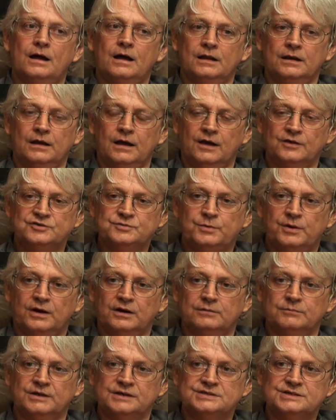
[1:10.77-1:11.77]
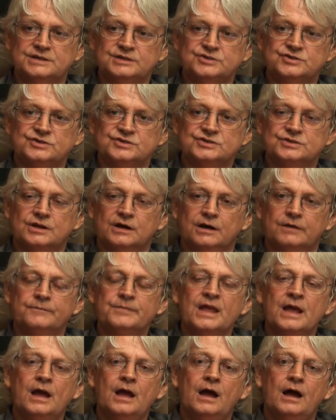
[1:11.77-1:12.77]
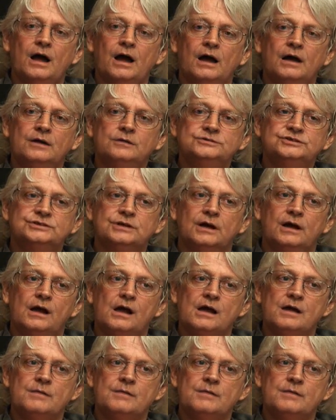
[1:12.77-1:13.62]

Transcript: a large part of my teaching style. I also,